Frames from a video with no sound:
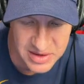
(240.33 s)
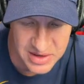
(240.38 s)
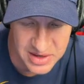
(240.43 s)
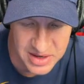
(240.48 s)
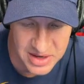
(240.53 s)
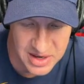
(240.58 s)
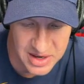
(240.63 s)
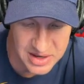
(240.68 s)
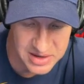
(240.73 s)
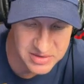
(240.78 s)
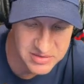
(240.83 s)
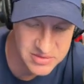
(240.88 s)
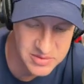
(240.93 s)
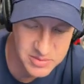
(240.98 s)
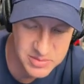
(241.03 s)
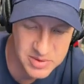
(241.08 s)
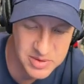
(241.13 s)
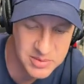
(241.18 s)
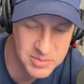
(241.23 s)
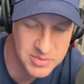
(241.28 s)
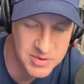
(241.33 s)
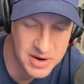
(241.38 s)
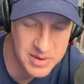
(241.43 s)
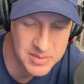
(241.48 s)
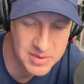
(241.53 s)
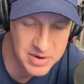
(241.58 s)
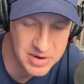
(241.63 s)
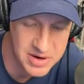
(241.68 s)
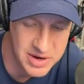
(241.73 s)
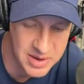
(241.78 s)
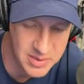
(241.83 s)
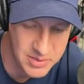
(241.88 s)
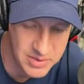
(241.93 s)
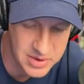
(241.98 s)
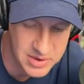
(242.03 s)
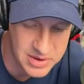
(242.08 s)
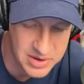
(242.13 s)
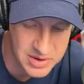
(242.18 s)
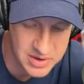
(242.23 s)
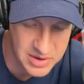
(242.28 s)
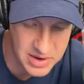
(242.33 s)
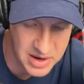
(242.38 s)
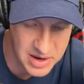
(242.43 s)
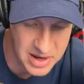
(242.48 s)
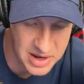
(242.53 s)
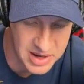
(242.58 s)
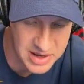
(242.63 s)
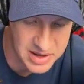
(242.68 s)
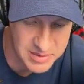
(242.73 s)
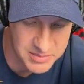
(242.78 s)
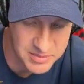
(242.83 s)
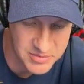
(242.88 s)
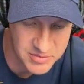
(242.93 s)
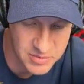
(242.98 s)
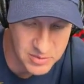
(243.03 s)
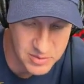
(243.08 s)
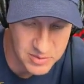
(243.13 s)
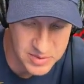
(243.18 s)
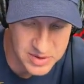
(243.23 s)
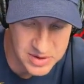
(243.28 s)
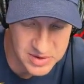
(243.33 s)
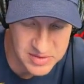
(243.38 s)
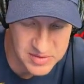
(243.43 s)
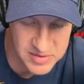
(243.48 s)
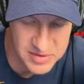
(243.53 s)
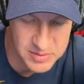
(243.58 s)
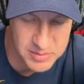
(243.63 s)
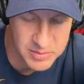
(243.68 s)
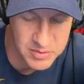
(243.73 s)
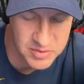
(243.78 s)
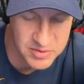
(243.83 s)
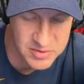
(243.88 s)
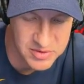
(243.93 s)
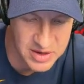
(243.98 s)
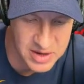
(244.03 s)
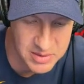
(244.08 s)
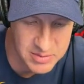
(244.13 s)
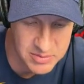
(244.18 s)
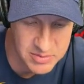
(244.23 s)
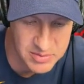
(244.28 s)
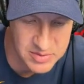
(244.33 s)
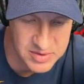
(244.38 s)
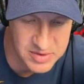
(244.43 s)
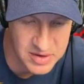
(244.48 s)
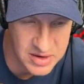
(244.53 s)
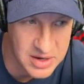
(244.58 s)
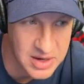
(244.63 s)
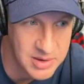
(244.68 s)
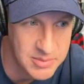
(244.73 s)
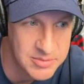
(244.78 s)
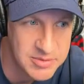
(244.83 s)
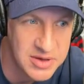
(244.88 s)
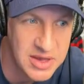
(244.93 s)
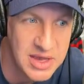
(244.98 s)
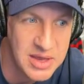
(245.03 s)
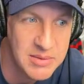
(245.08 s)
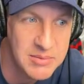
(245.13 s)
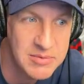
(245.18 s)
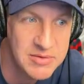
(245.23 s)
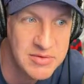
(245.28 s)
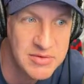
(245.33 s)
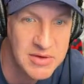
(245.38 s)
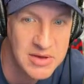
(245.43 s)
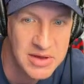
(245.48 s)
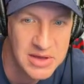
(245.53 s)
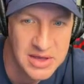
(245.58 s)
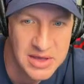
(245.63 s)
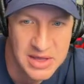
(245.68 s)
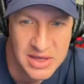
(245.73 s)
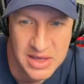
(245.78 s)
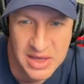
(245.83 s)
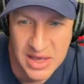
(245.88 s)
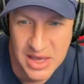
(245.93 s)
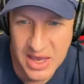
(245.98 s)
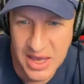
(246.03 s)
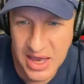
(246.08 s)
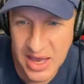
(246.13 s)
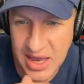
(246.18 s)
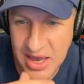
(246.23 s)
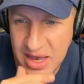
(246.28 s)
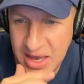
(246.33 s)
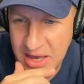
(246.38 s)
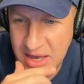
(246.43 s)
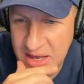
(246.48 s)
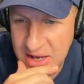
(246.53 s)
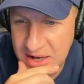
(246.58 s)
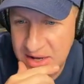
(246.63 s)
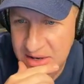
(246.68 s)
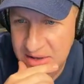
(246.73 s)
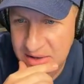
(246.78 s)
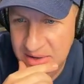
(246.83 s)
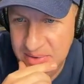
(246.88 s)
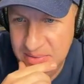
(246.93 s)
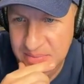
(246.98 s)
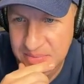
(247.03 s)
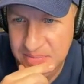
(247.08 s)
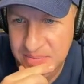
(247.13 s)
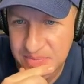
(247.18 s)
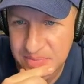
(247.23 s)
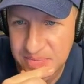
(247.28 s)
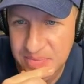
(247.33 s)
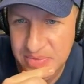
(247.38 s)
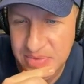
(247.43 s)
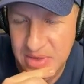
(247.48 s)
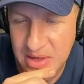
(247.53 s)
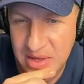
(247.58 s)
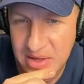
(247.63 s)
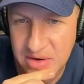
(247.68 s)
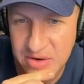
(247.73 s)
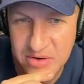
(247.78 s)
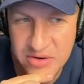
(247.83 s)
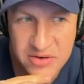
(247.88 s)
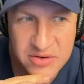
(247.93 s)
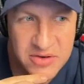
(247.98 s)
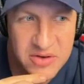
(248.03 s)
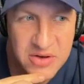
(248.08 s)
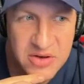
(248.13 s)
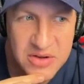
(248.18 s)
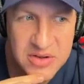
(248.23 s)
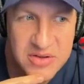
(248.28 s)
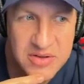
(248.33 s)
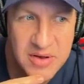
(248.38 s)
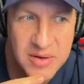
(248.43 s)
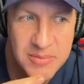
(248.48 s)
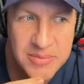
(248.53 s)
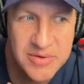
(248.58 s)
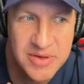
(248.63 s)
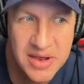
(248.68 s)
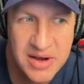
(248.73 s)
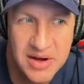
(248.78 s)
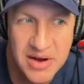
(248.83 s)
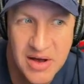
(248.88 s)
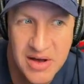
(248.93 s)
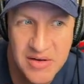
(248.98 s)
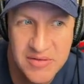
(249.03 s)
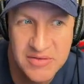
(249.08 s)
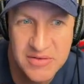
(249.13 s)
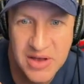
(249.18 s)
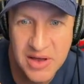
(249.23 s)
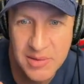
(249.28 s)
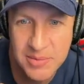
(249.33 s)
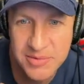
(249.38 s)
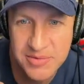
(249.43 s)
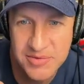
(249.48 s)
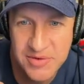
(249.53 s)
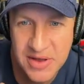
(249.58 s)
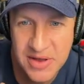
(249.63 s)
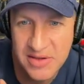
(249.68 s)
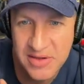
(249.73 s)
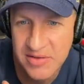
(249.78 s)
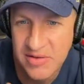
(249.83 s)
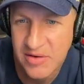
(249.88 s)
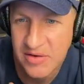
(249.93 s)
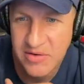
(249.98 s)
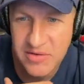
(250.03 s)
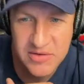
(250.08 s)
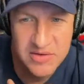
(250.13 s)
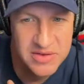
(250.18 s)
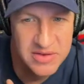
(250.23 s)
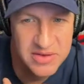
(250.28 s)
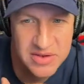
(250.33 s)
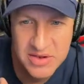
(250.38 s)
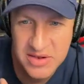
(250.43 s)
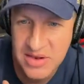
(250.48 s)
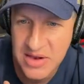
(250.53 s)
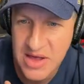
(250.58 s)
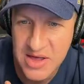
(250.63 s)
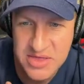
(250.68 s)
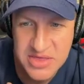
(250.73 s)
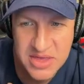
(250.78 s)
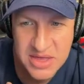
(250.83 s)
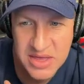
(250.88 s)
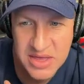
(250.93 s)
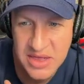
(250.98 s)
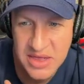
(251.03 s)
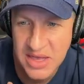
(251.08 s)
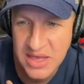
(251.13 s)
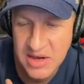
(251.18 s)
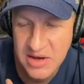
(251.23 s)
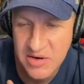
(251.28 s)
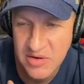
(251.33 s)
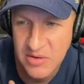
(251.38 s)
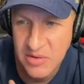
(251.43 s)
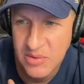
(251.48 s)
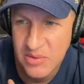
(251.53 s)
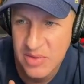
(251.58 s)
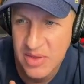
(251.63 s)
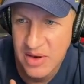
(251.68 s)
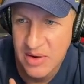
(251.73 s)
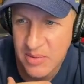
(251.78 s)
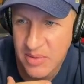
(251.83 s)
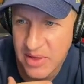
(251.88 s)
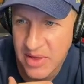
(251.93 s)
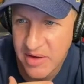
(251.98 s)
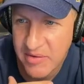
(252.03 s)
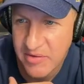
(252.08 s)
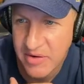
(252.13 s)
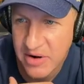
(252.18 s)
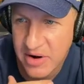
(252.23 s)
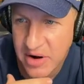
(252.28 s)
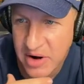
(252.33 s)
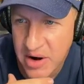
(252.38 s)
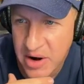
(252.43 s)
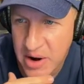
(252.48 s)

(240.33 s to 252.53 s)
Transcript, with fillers: Uh, it used to be the primary network. Uh, before we could see Brewers games, we saw Cubs games. And there's just a good subset of Cubs fans. There's nothing they can do that will ever,